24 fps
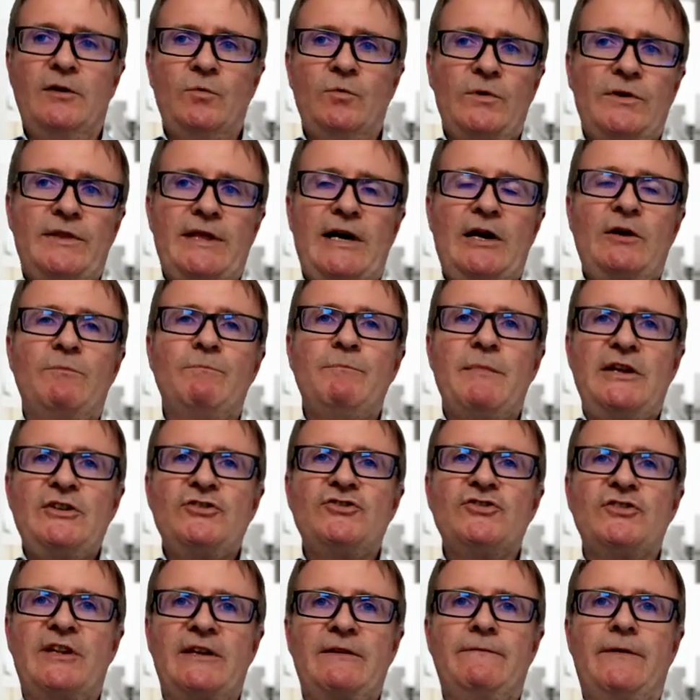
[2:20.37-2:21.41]
without
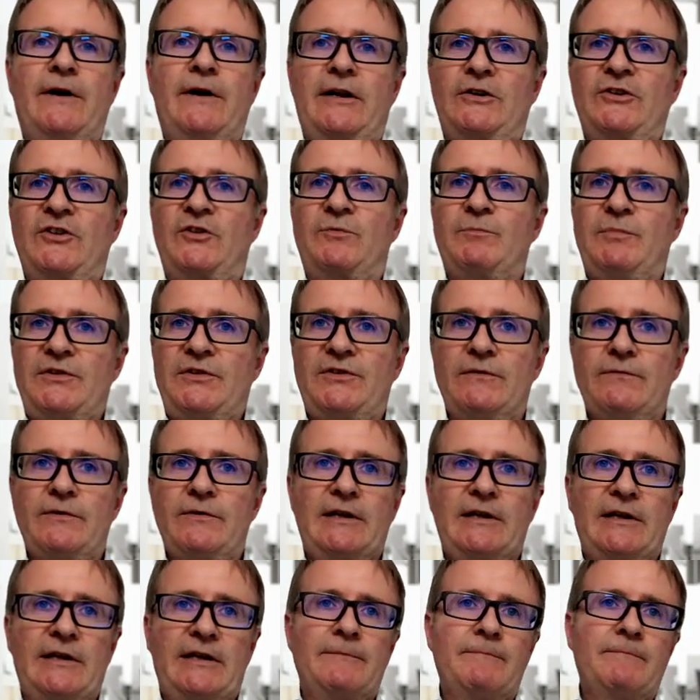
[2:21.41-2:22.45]
mentioning FHIR
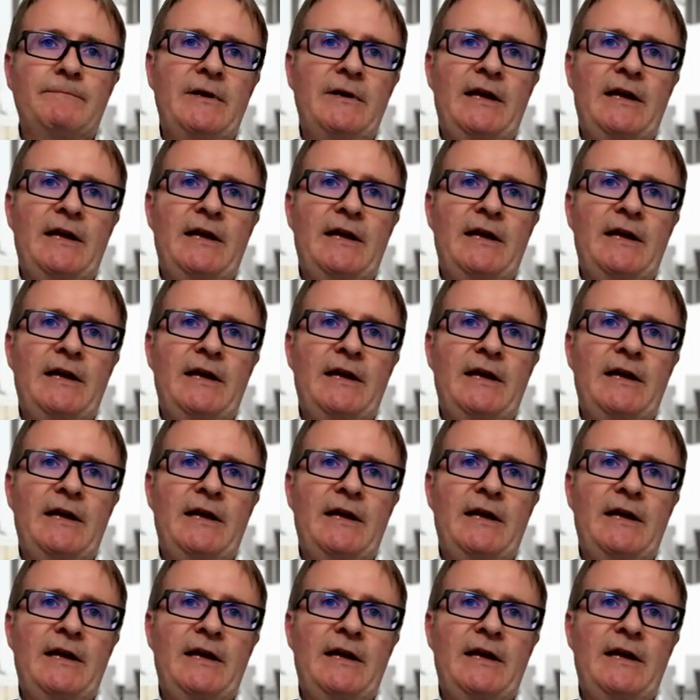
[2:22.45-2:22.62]
specifically.